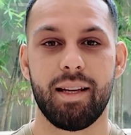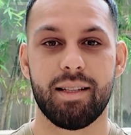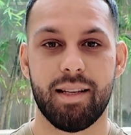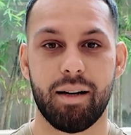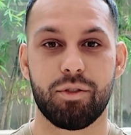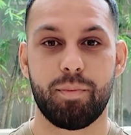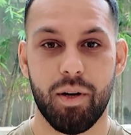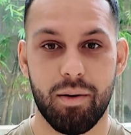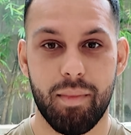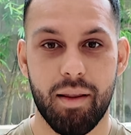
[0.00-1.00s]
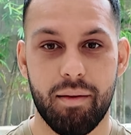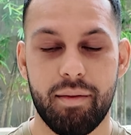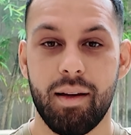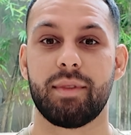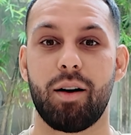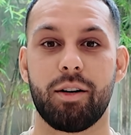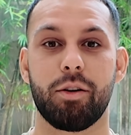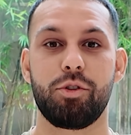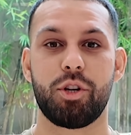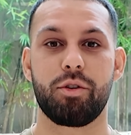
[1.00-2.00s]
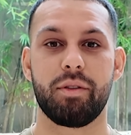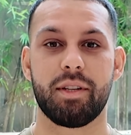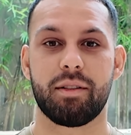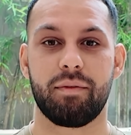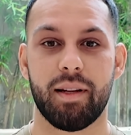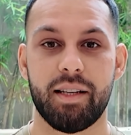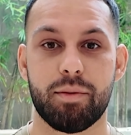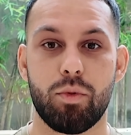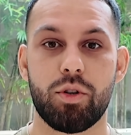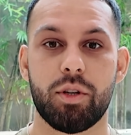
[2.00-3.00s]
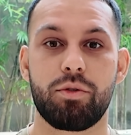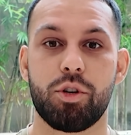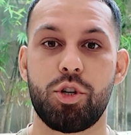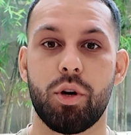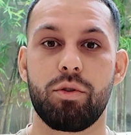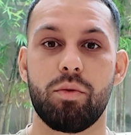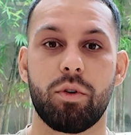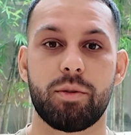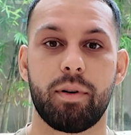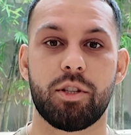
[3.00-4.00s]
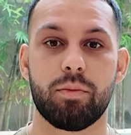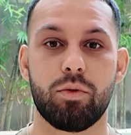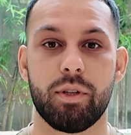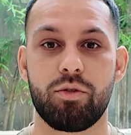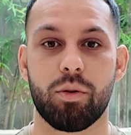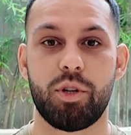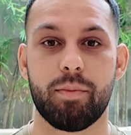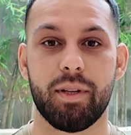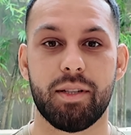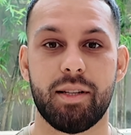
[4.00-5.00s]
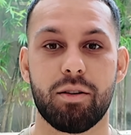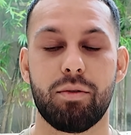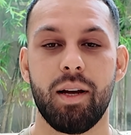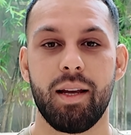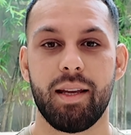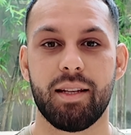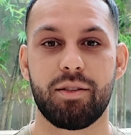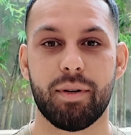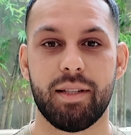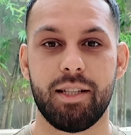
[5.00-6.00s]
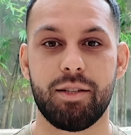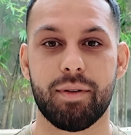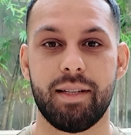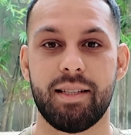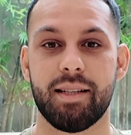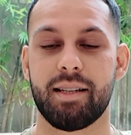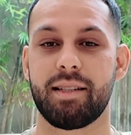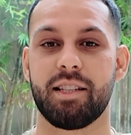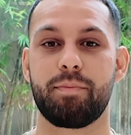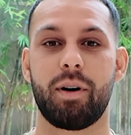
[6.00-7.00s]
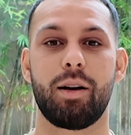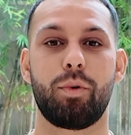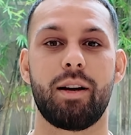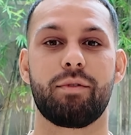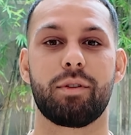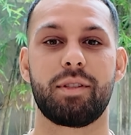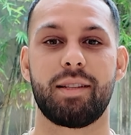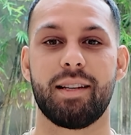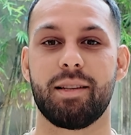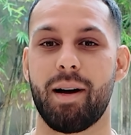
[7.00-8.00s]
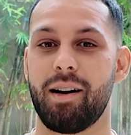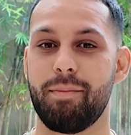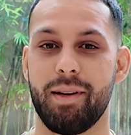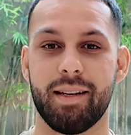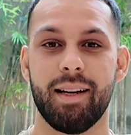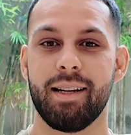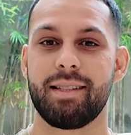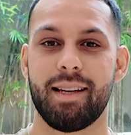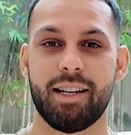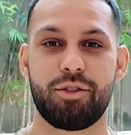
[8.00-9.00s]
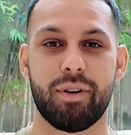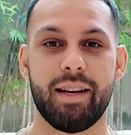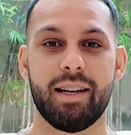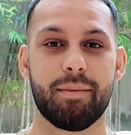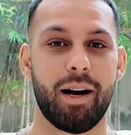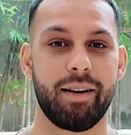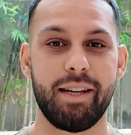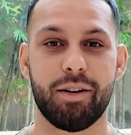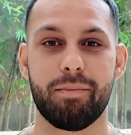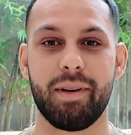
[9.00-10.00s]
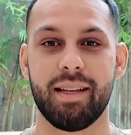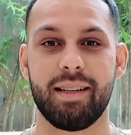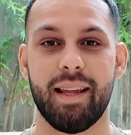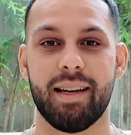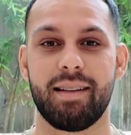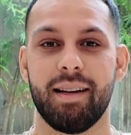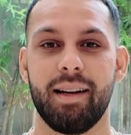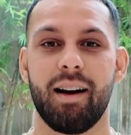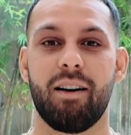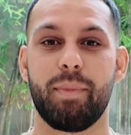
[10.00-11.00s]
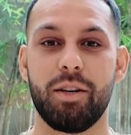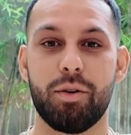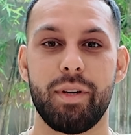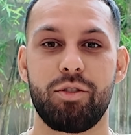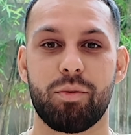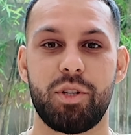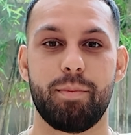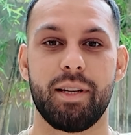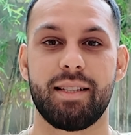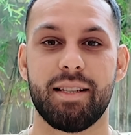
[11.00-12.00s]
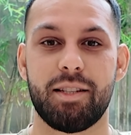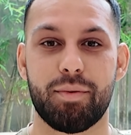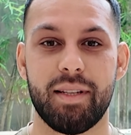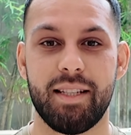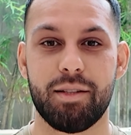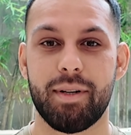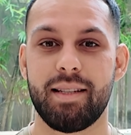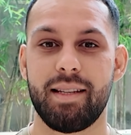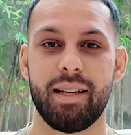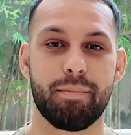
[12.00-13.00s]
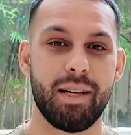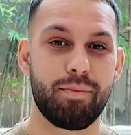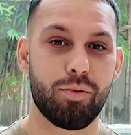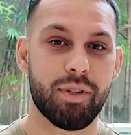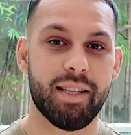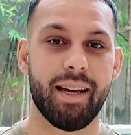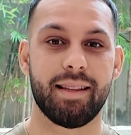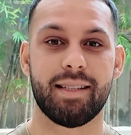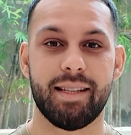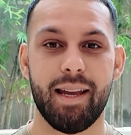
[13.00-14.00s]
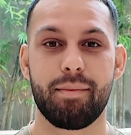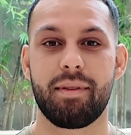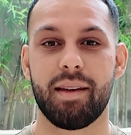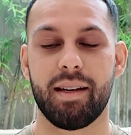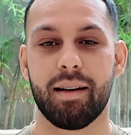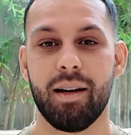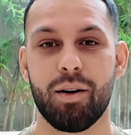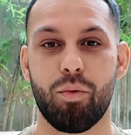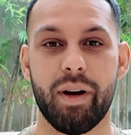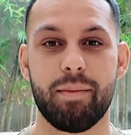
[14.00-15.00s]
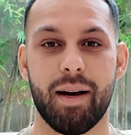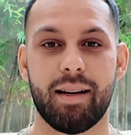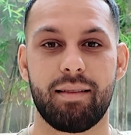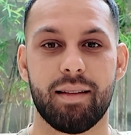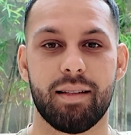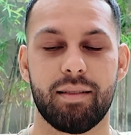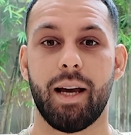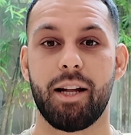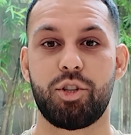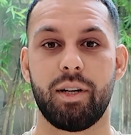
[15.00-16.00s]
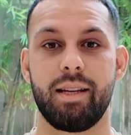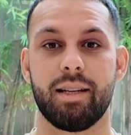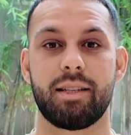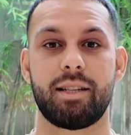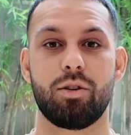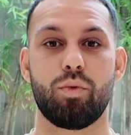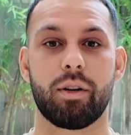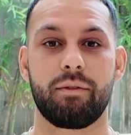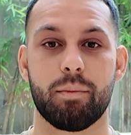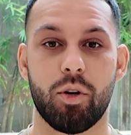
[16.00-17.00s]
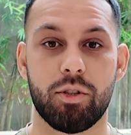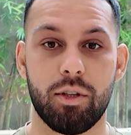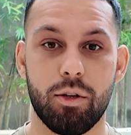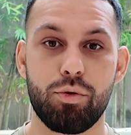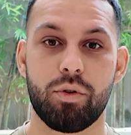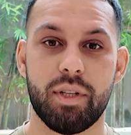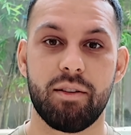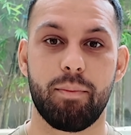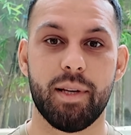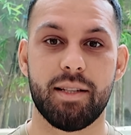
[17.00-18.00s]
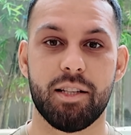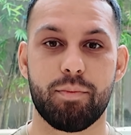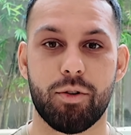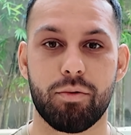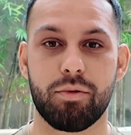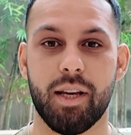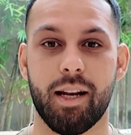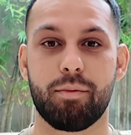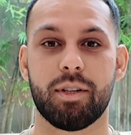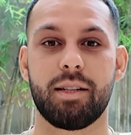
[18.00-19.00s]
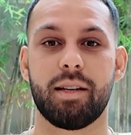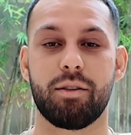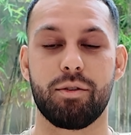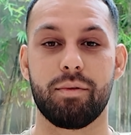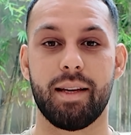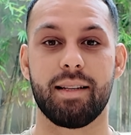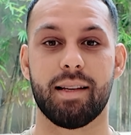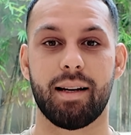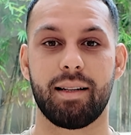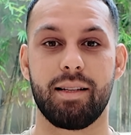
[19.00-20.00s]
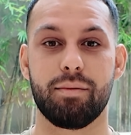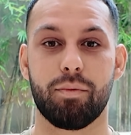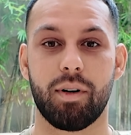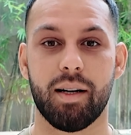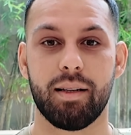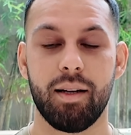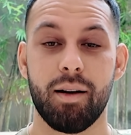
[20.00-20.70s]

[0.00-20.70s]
in sales per month. Now, I don't show you this to flex, more so to show you what's possible with dropshipping still in 2026. Despite what everyone says about it being saturated, about ecom being dead, I've been doing dropshipping since 2020 and people were saying the same thing way back then. Actually, it's still one of the most lucrative business models, and I'm going to tell you exactly why.